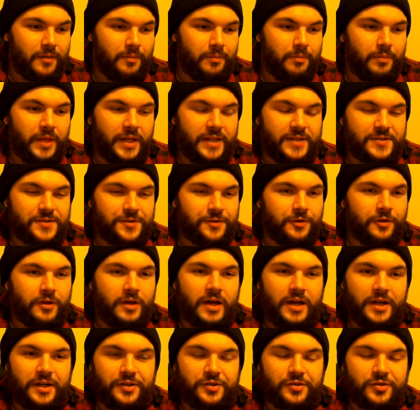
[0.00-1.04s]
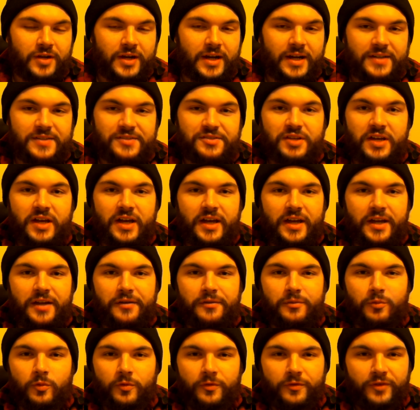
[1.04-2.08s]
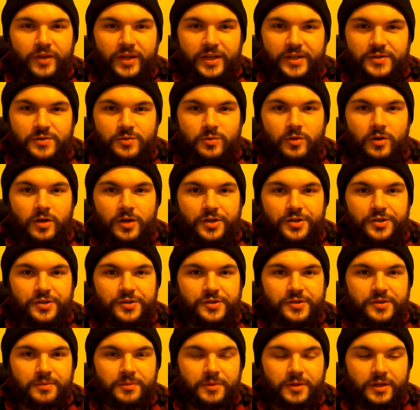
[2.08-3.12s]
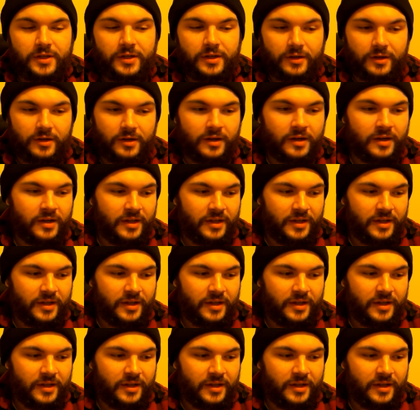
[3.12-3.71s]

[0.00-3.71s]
benzyl hydroxide face wash or something, or